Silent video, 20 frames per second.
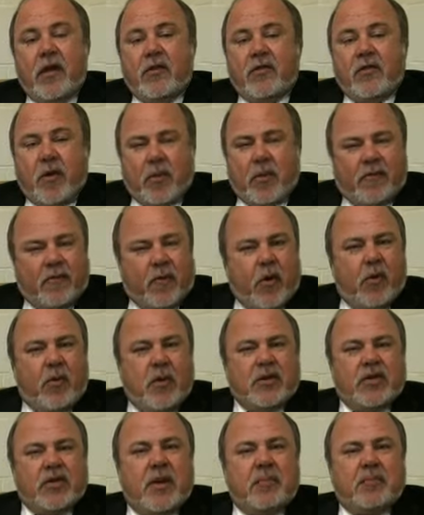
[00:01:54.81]
So before
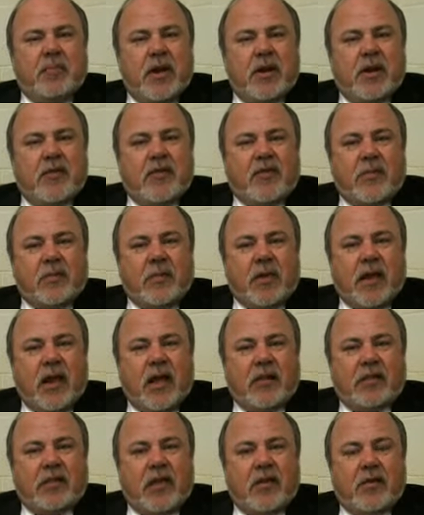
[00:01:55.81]
we jump into something
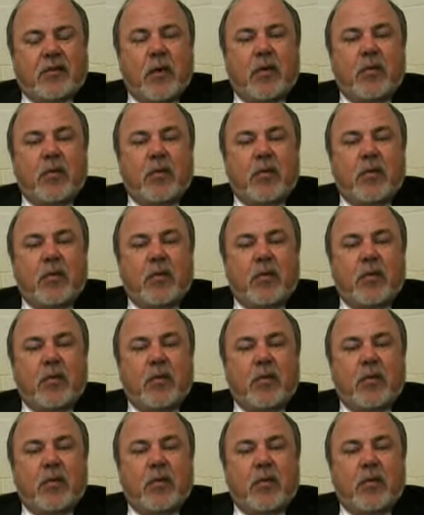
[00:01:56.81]
like this,